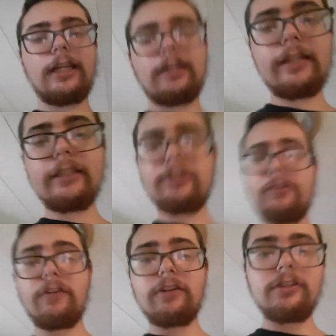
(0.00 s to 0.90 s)
I like it
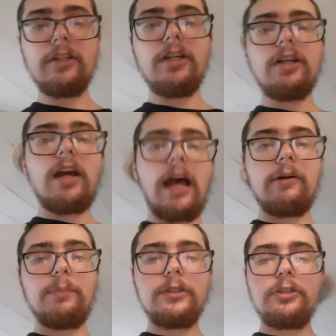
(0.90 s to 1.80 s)
so far. I
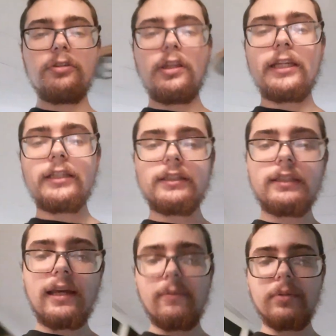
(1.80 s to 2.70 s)
will put your link
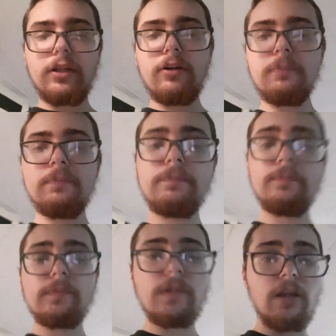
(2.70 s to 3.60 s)
down below,
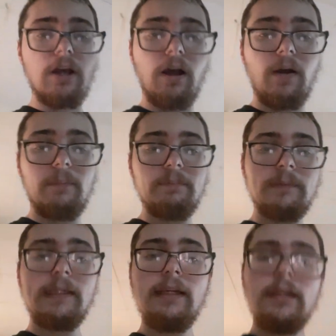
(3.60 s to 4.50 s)
um,
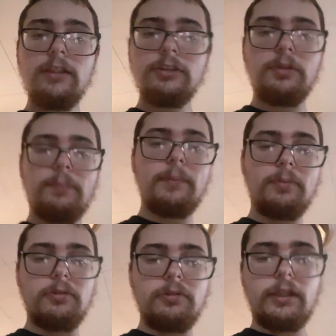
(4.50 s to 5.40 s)
so
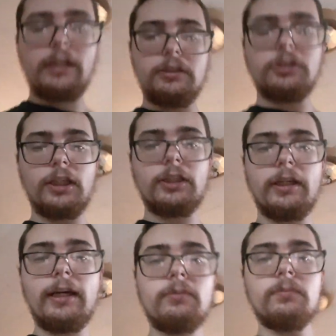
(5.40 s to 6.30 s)
people can check you
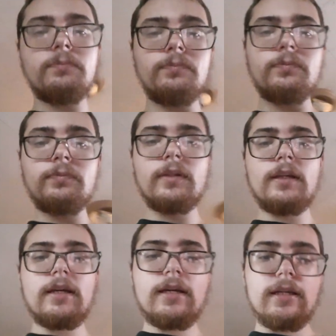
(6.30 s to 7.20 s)
out.
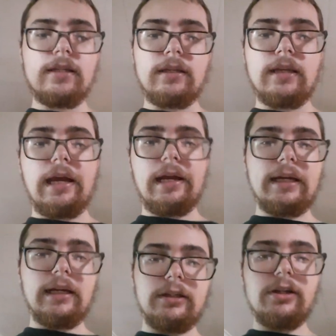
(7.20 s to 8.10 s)
Now I
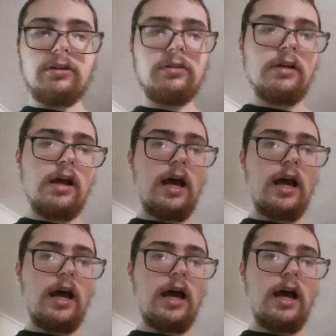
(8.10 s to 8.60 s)
gotta go.